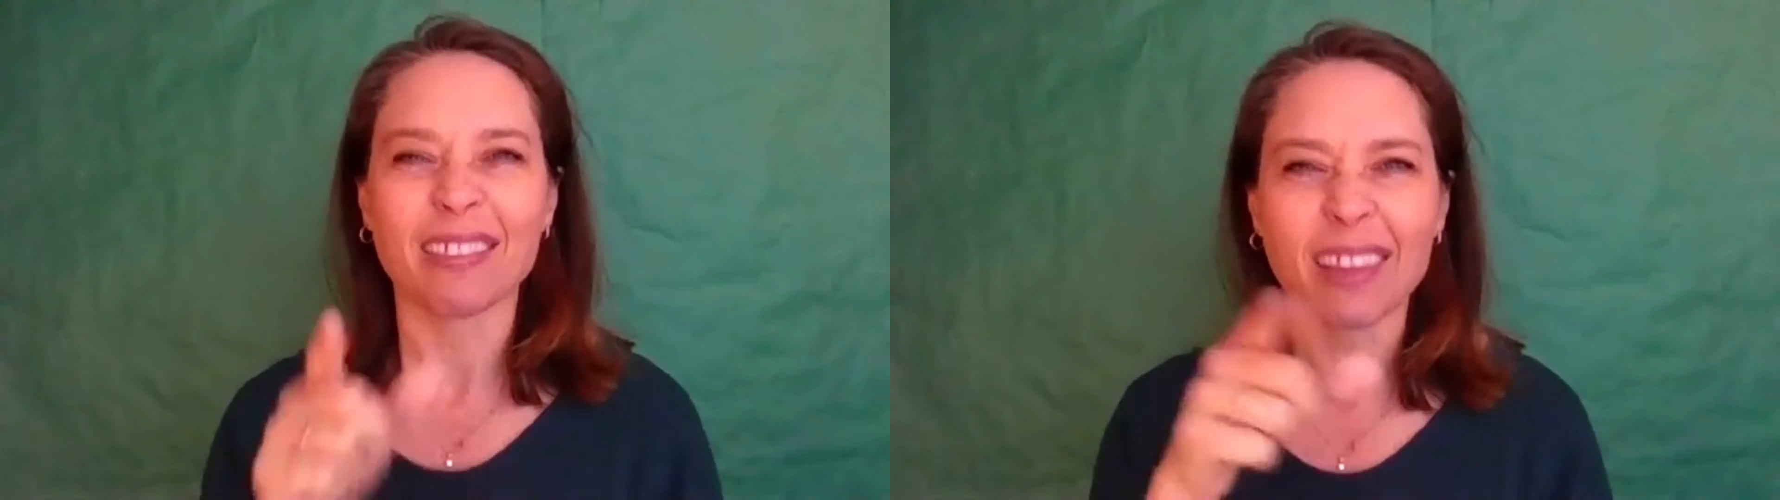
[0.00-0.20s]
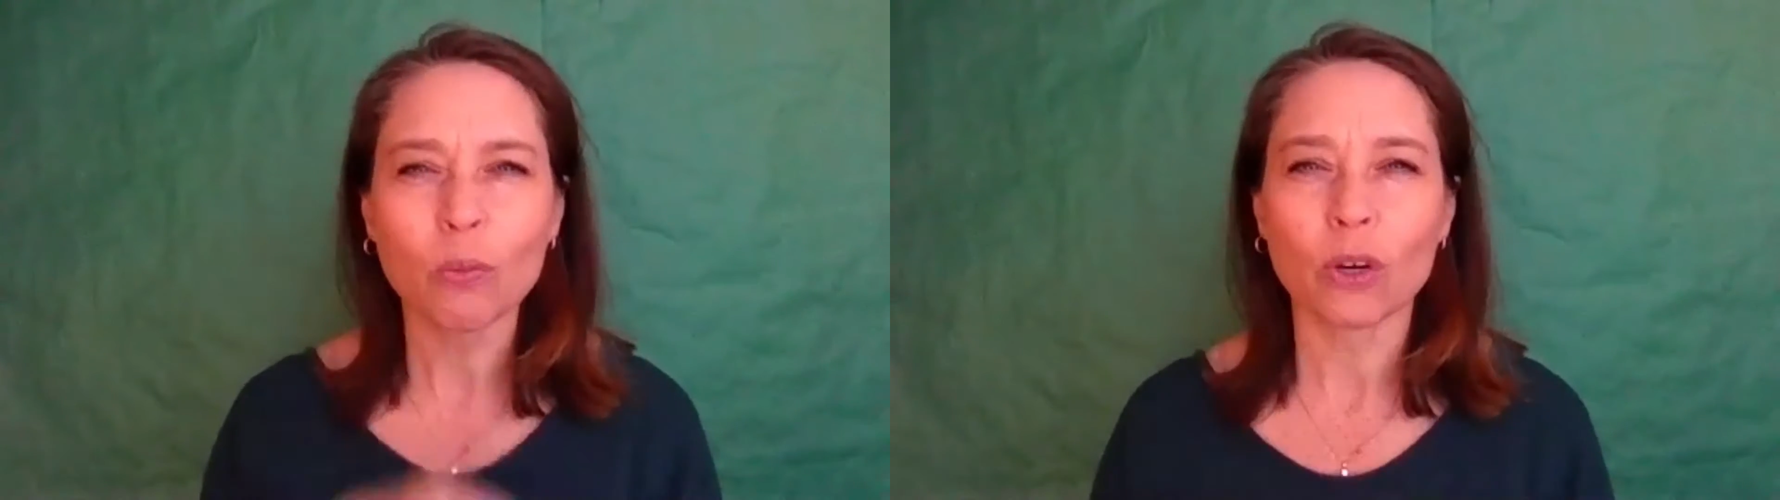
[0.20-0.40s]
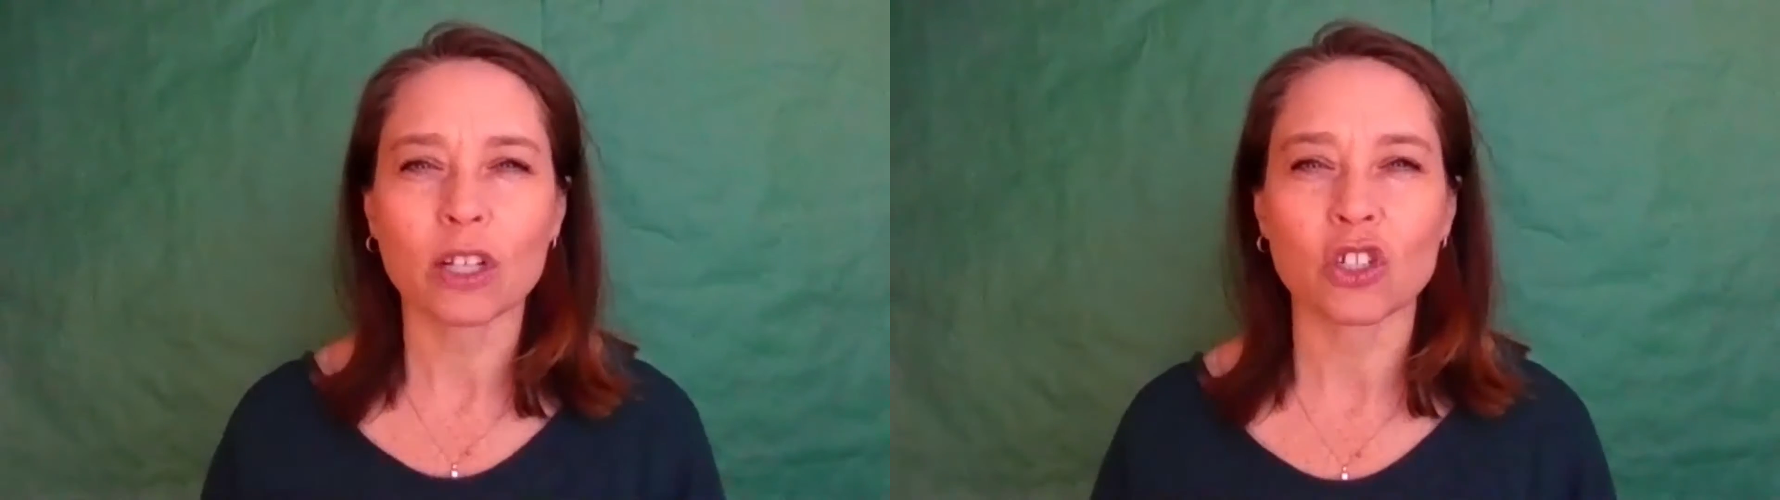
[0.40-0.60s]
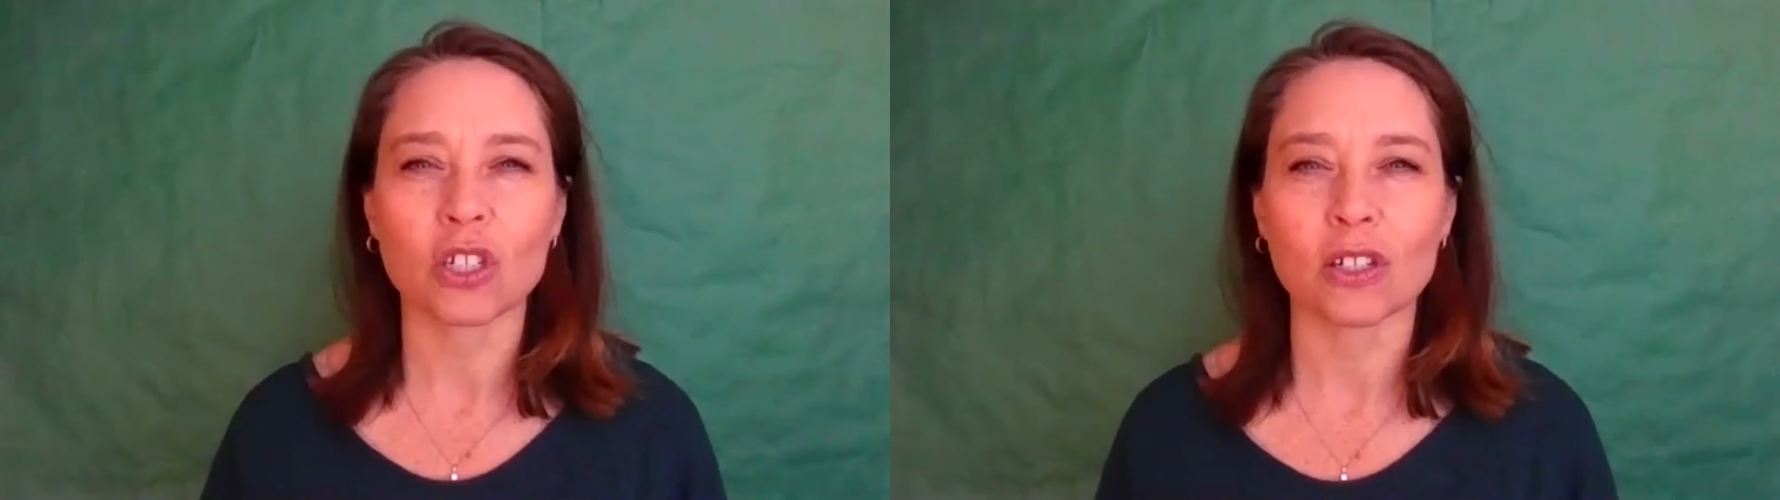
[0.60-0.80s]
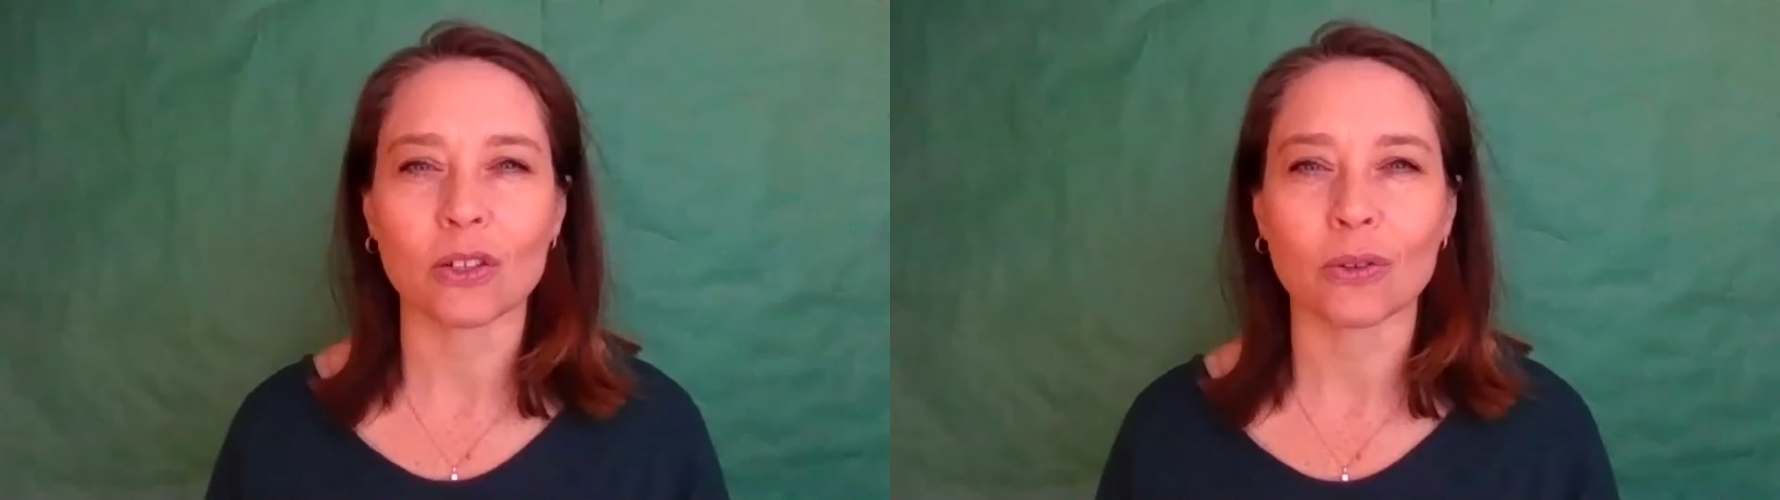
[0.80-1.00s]
And then what does
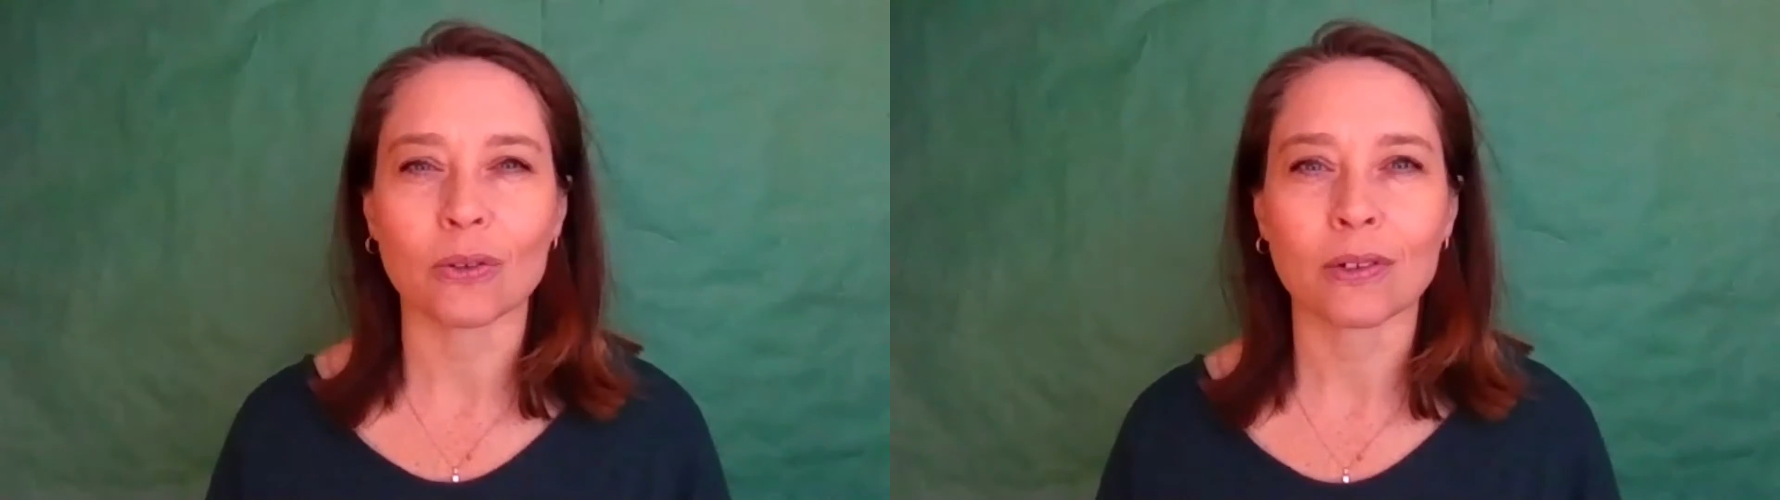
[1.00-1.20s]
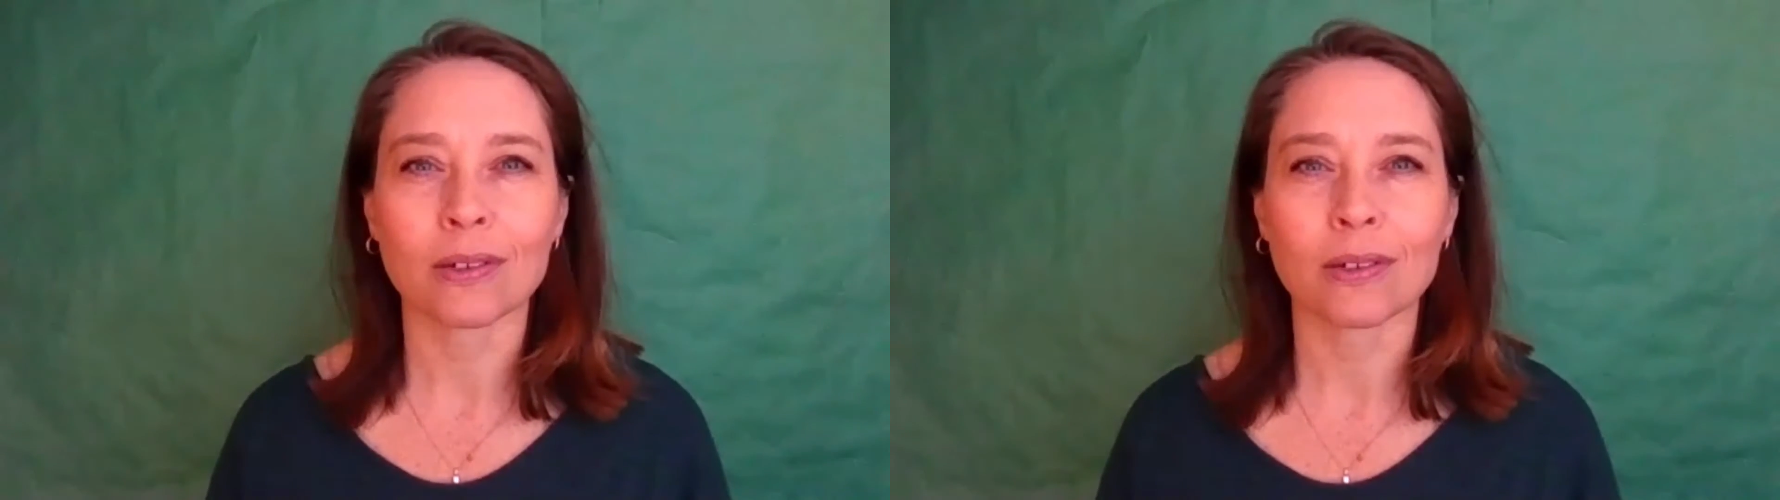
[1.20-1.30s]
she do?